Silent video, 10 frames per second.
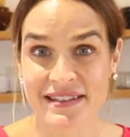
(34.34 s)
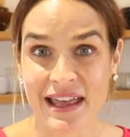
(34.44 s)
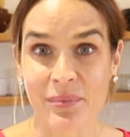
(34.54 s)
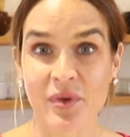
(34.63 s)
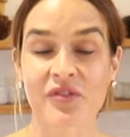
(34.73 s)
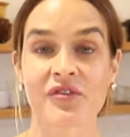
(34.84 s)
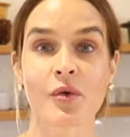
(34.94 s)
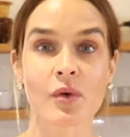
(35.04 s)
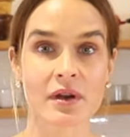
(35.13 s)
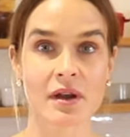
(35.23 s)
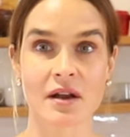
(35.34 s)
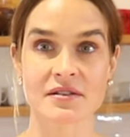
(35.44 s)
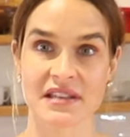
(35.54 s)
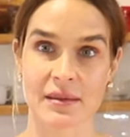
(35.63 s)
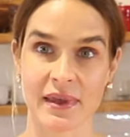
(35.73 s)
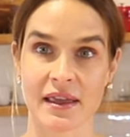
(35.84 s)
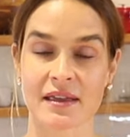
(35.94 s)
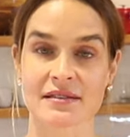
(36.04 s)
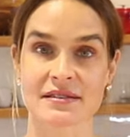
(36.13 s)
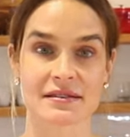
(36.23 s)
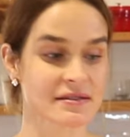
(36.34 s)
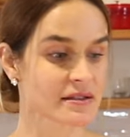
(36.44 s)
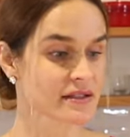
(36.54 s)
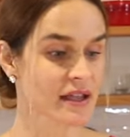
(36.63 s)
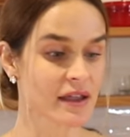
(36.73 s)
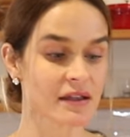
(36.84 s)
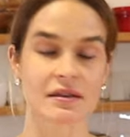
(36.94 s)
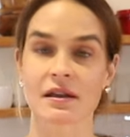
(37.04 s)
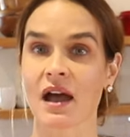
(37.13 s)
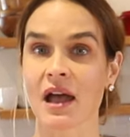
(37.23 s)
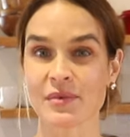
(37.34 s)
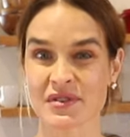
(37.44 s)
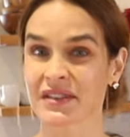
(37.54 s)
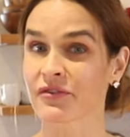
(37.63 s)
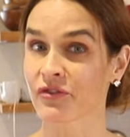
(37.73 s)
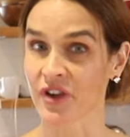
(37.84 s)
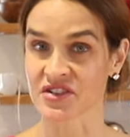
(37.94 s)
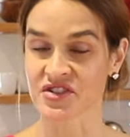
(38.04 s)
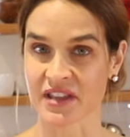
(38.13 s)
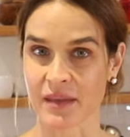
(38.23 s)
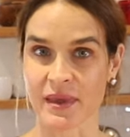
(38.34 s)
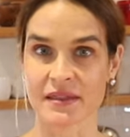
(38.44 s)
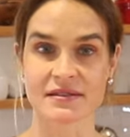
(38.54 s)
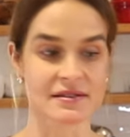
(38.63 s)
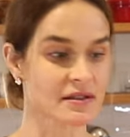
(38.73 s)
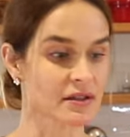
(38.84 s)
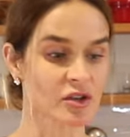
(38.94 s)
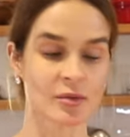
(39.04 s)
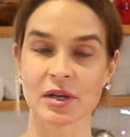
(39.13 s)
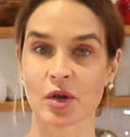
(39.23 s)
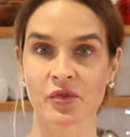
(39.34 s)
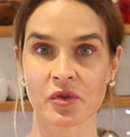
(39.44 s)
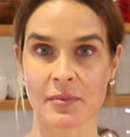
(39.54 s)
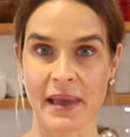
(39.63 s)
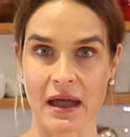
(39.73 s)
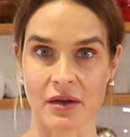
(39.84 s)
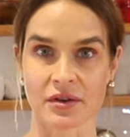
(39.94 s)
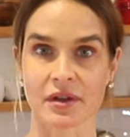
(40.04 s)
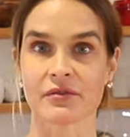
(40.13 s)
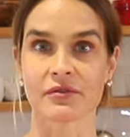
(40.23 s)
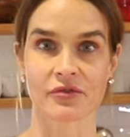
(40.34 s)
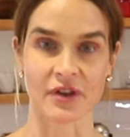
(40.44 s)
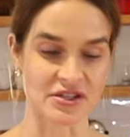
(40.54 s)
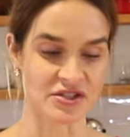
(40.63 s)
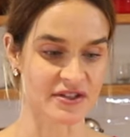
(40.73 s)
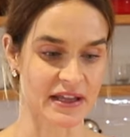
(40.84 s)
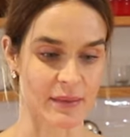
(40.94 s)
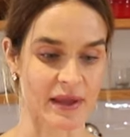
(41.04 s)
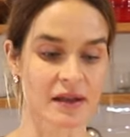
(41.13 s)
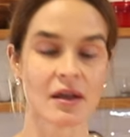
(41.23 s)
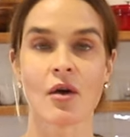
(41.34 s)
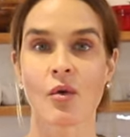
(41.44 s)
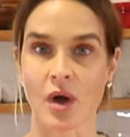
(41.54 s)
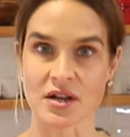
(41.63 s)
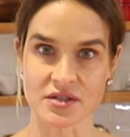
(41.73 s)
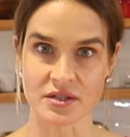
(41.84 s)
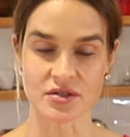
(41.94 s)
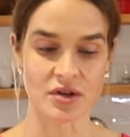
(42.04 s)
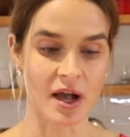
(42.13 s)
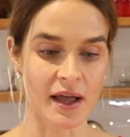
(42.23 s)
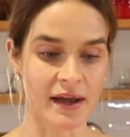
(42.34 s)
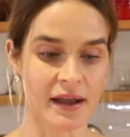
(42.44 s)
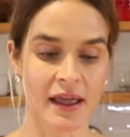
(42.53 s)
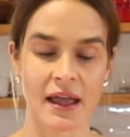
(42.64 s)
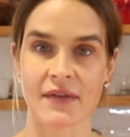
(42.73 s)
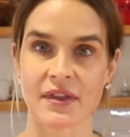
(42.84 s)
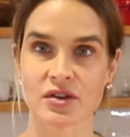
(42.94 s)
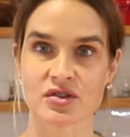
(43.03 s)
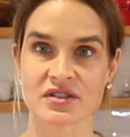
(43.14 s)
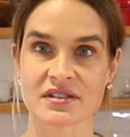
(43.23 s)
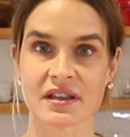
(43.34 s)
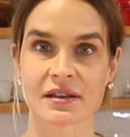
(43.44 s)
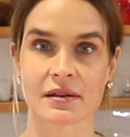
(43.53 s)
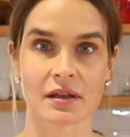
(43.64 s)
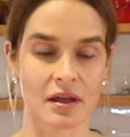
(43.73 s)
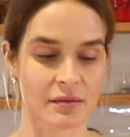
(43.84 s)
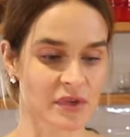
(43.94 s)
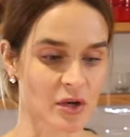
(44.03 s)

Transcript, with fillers: step for our salmon cakes is to take, I'm using fresh salmon. This is a little bit over a pound of fresh salmon, washed and dried, and then you just can, um, you know,